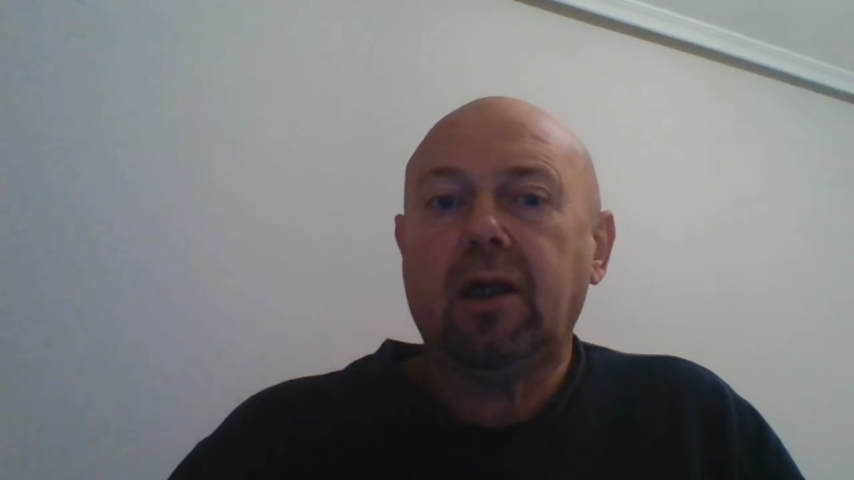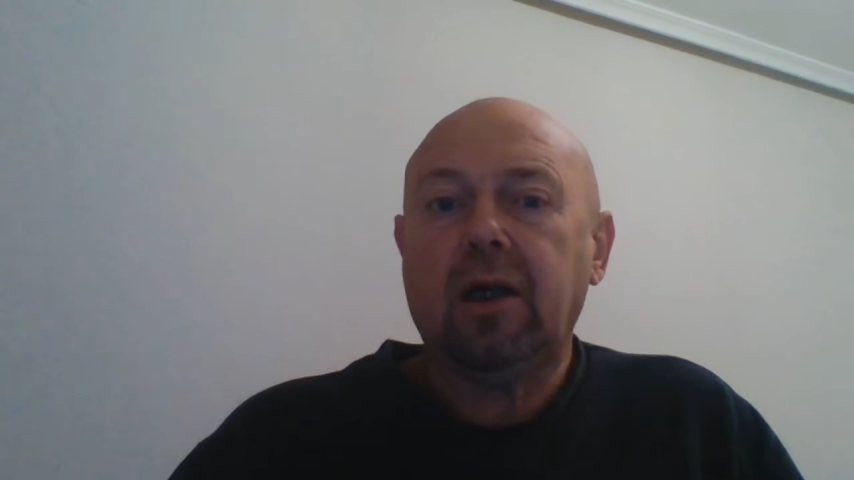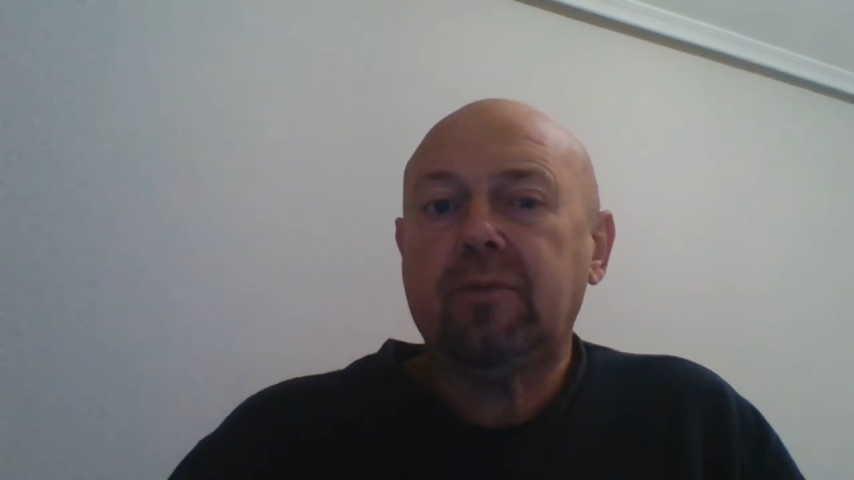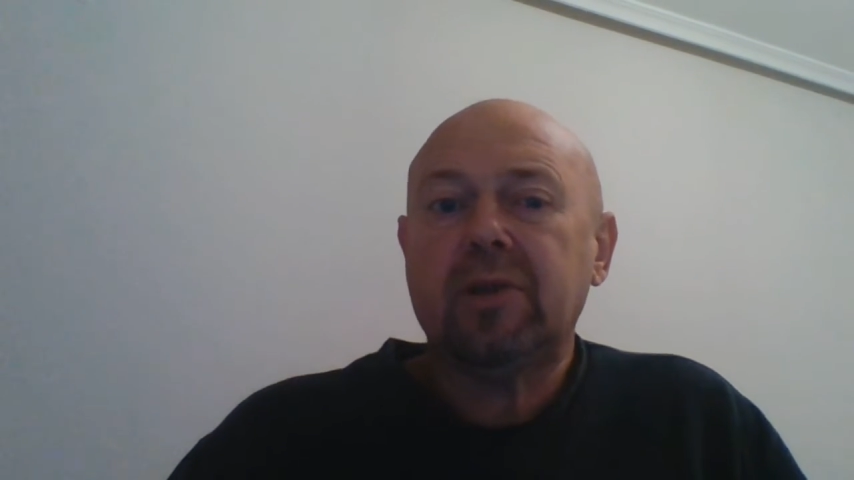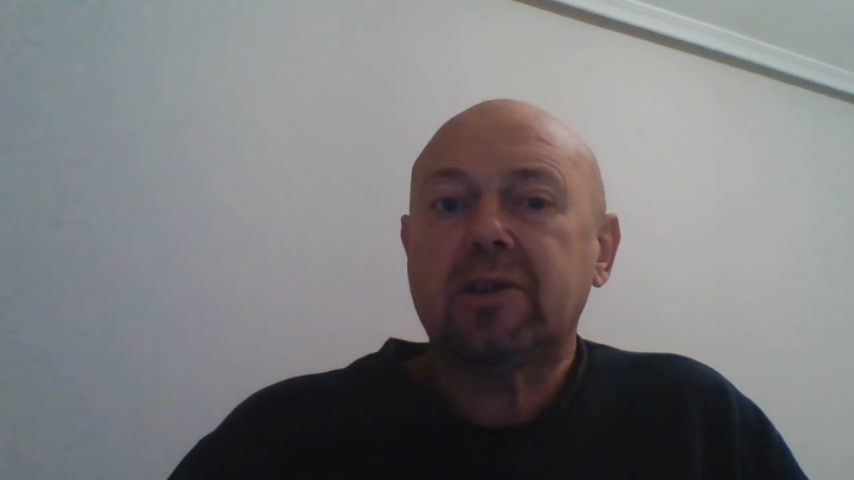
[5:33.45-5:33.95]

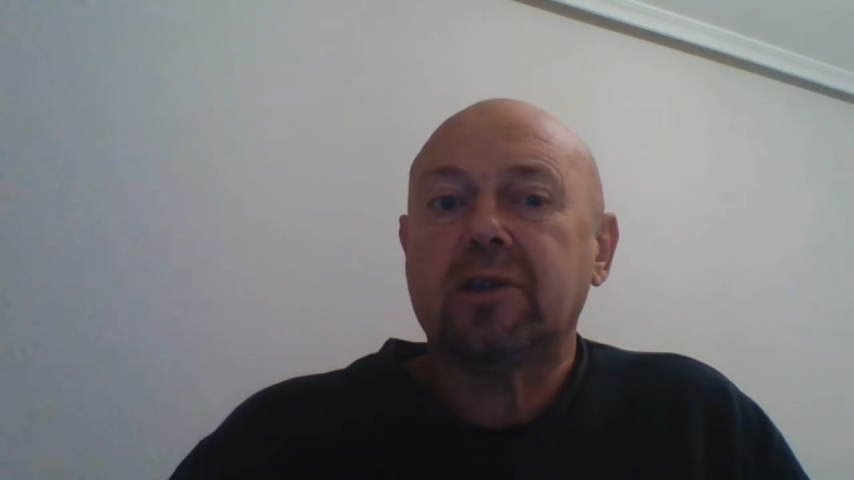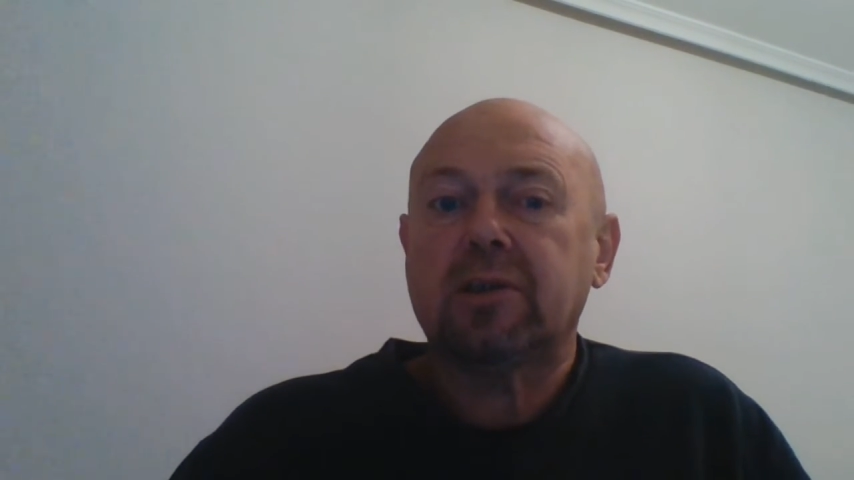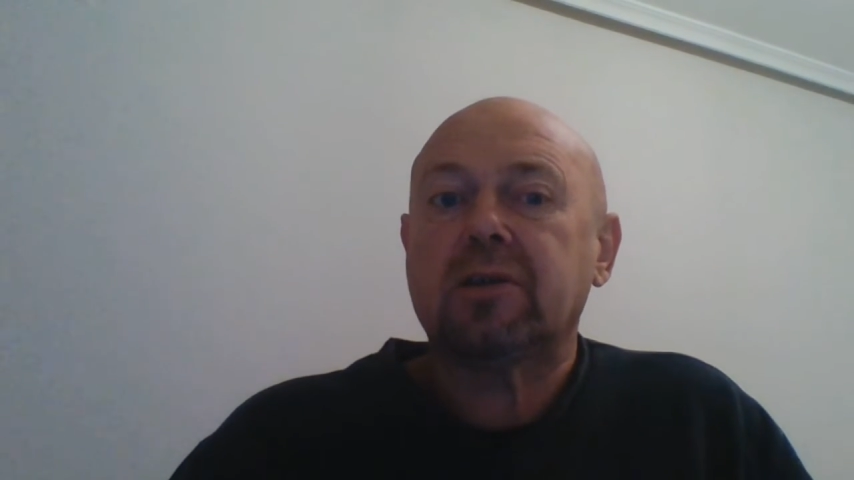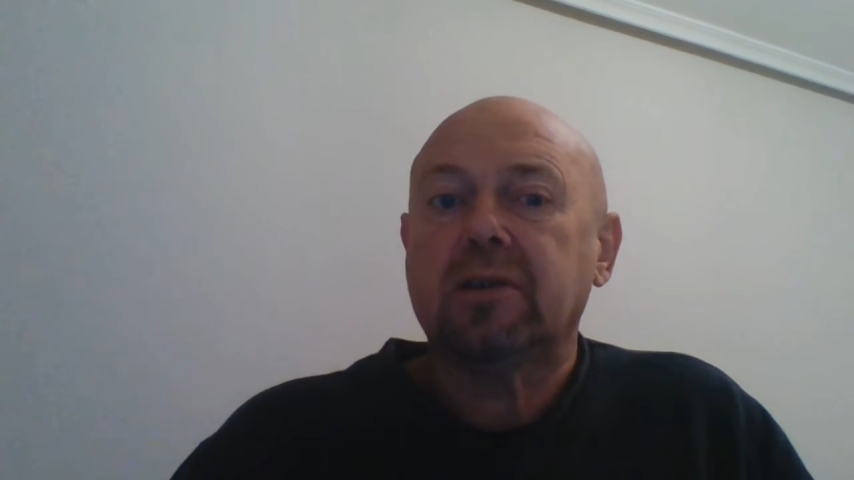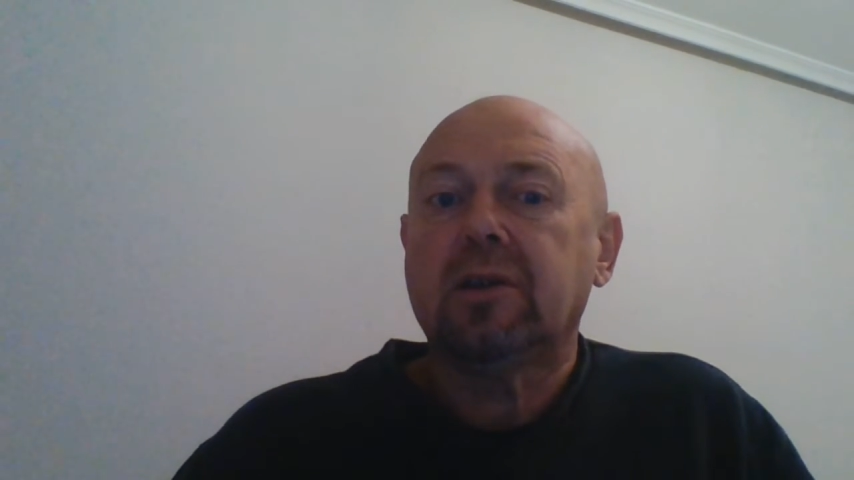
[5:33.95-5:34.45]
a
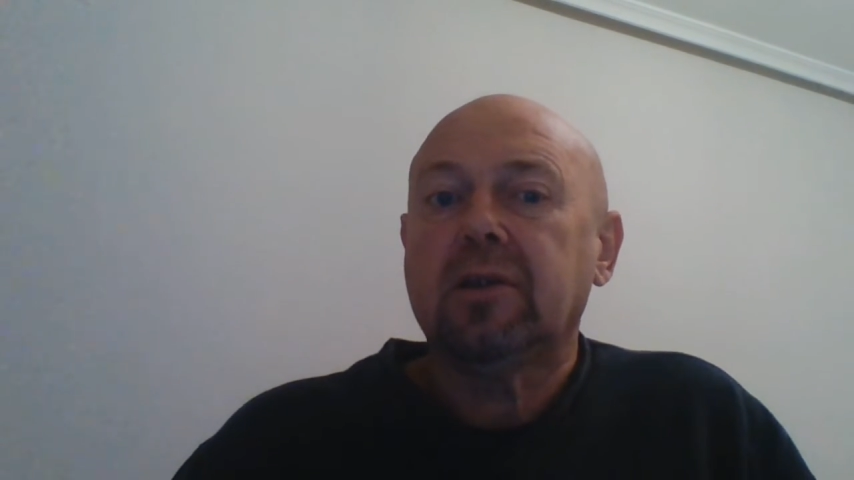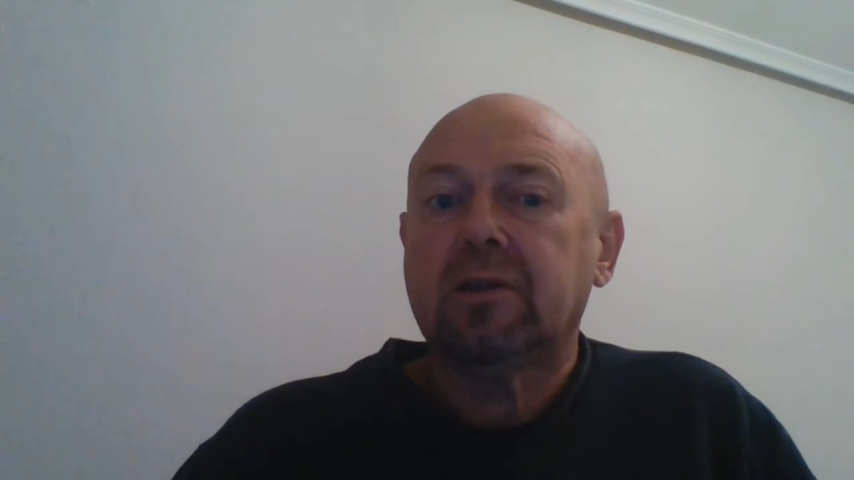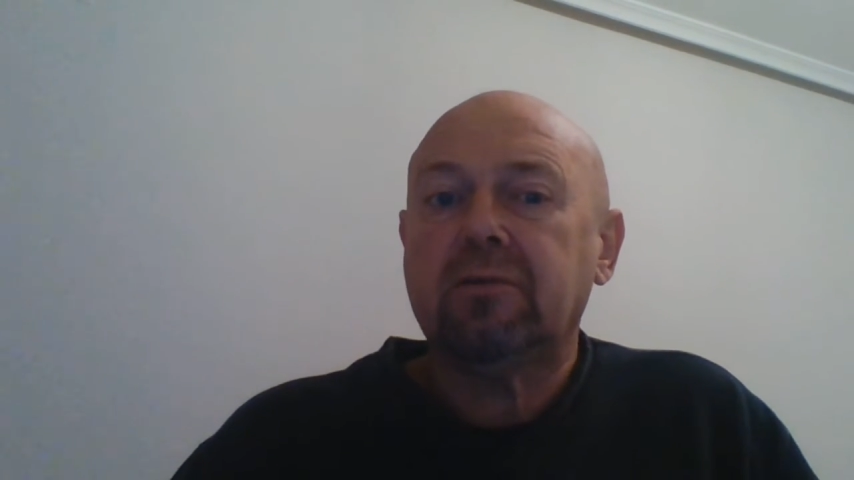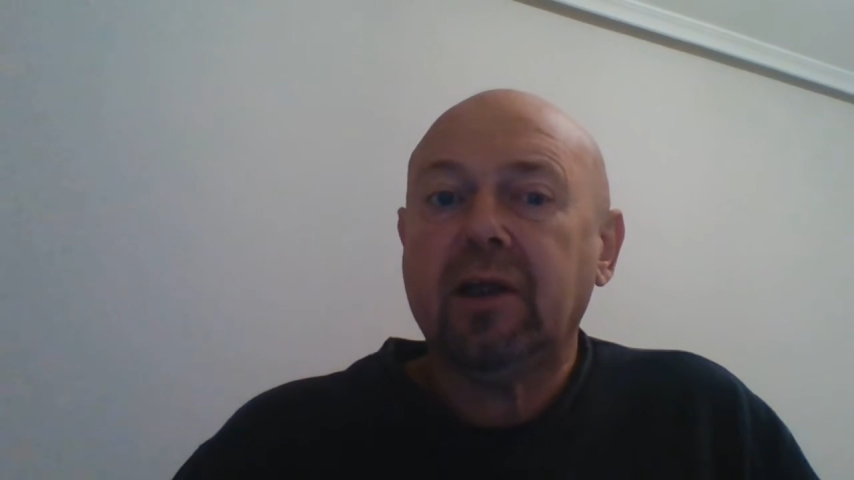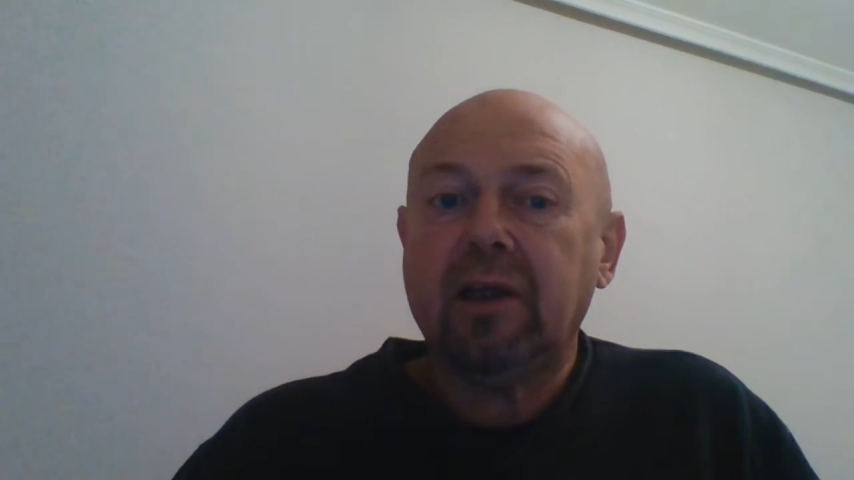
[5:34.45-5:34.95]
business
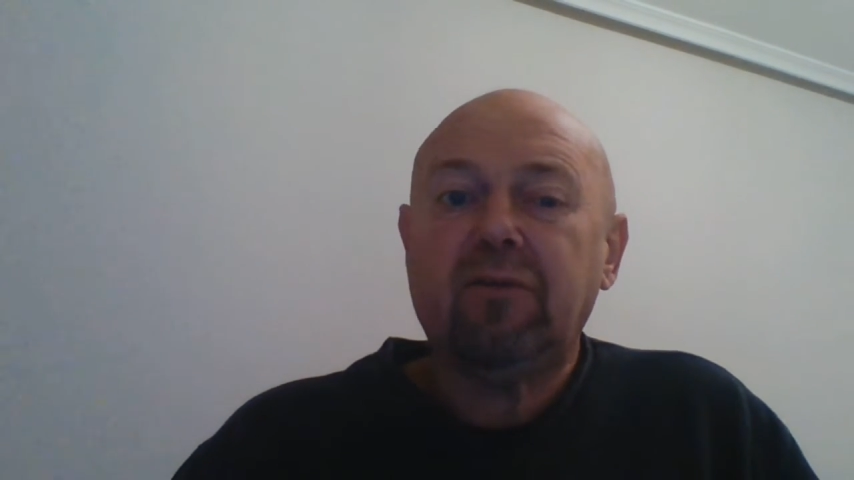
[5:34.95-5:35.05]
directly